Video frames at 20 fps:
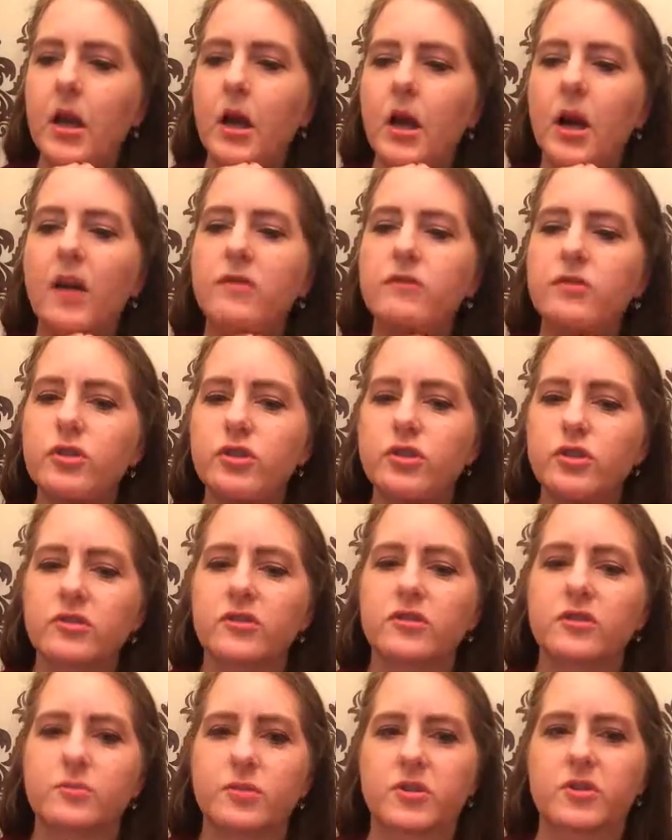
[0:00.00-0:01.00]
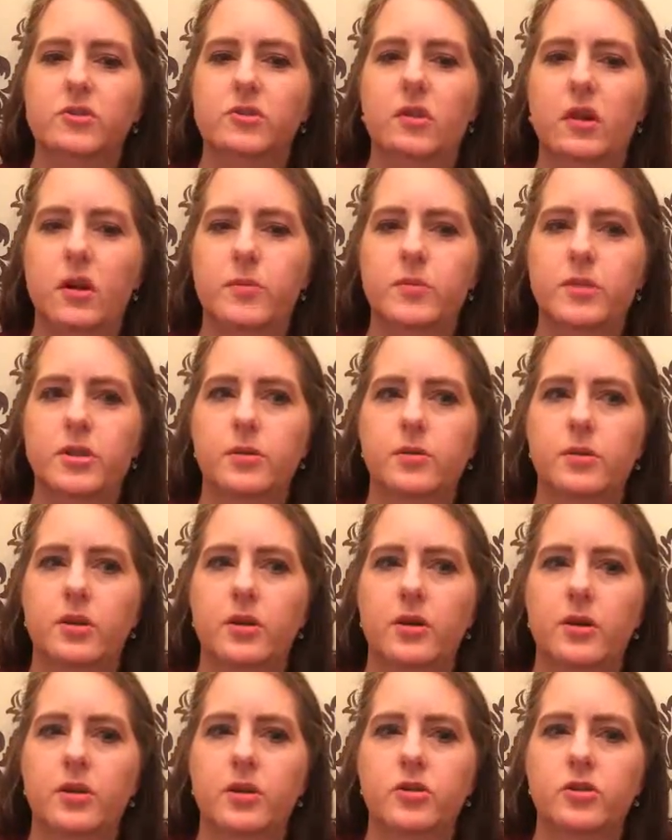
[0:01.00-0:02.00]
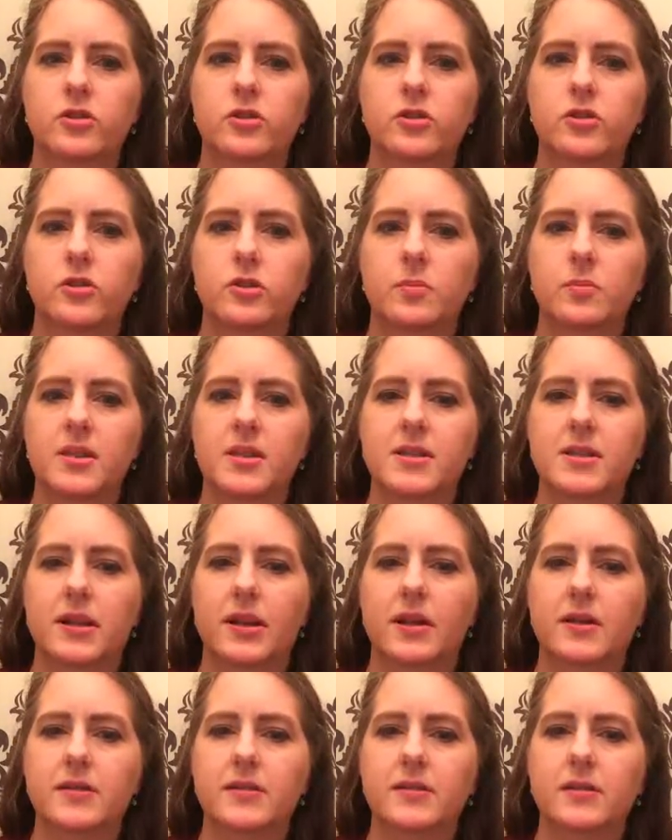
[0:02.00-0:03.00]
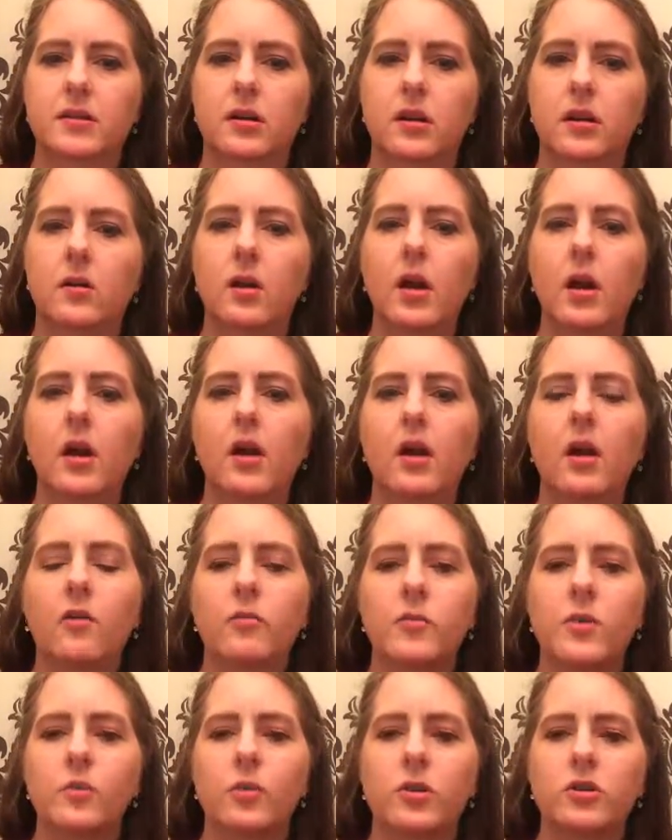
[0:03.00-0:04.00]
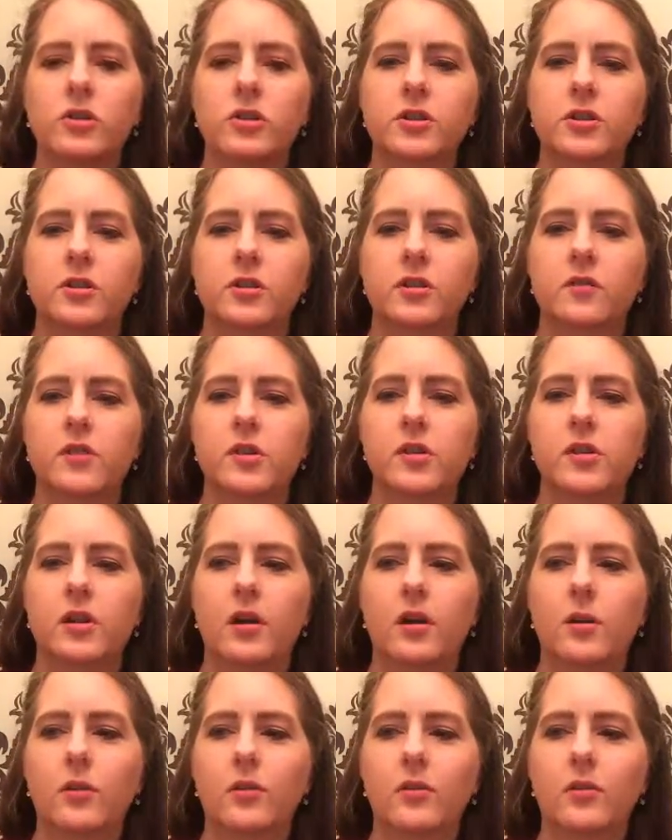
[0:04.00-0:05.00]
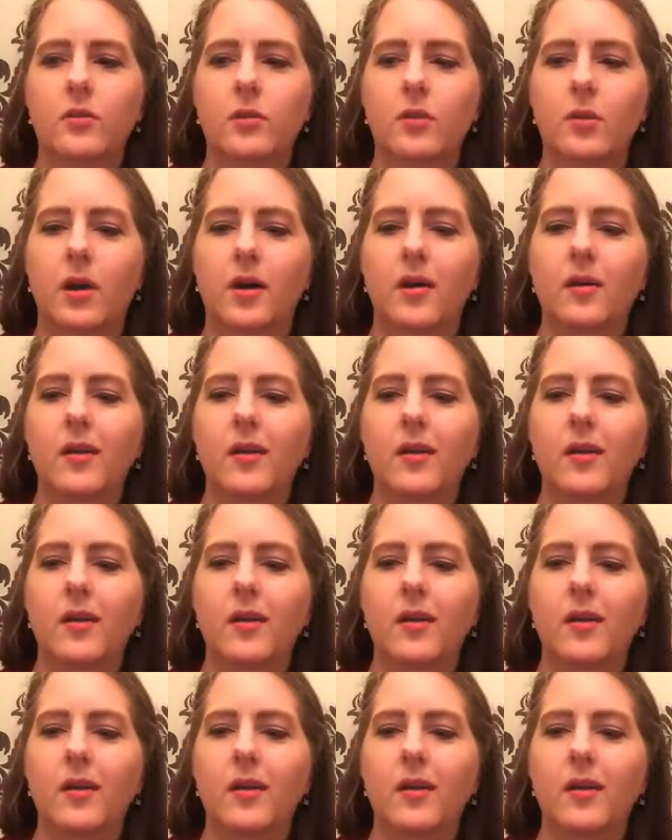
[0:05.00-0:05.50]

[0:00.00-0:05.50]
I've just subscribed to her just a couple of days ago. I've been watching her videos as well,